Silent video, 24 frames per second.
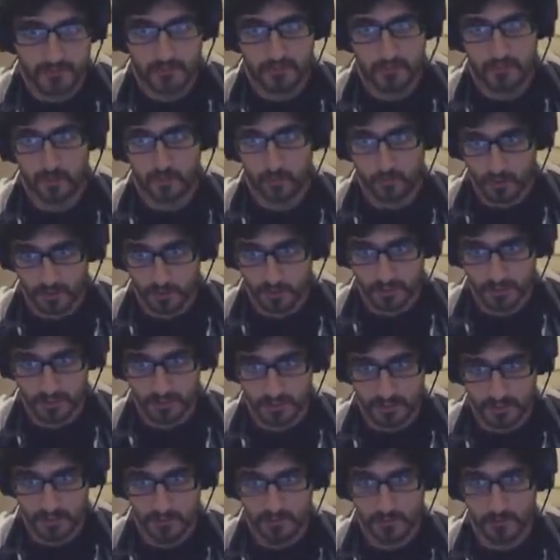I'm still working
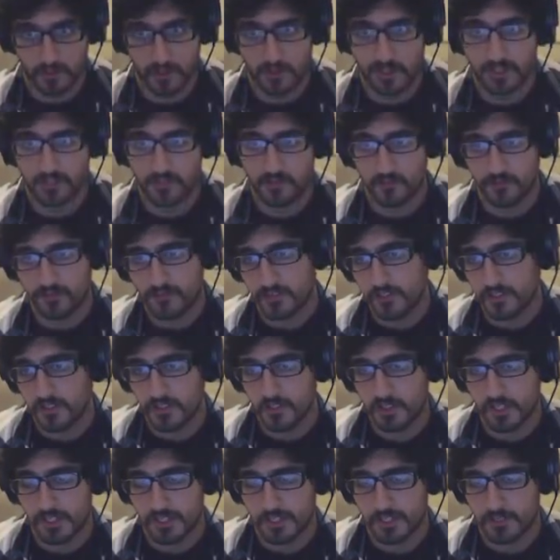there, but I don't feel
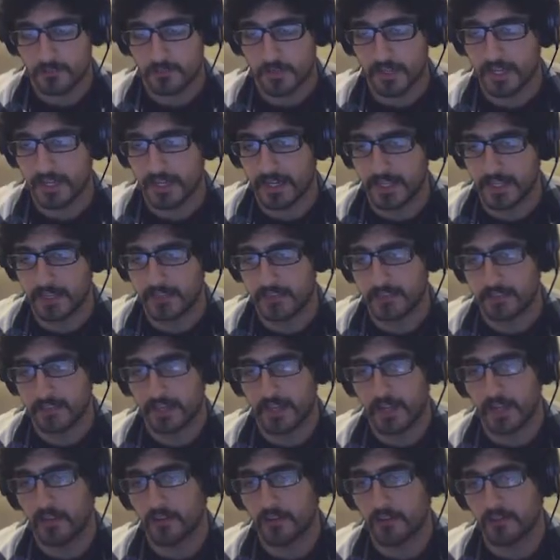like I'm getting anything
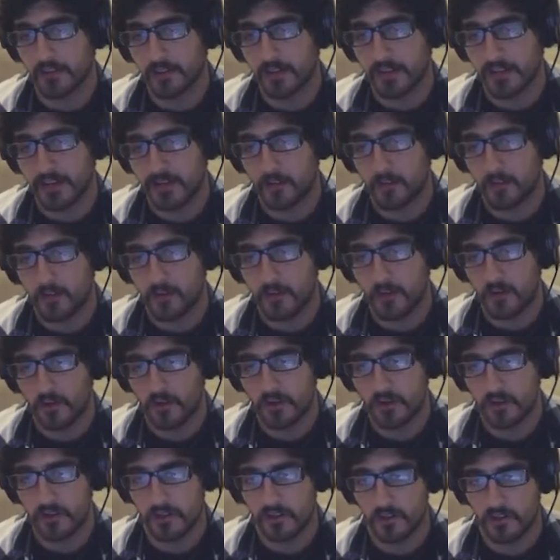out of it anymore.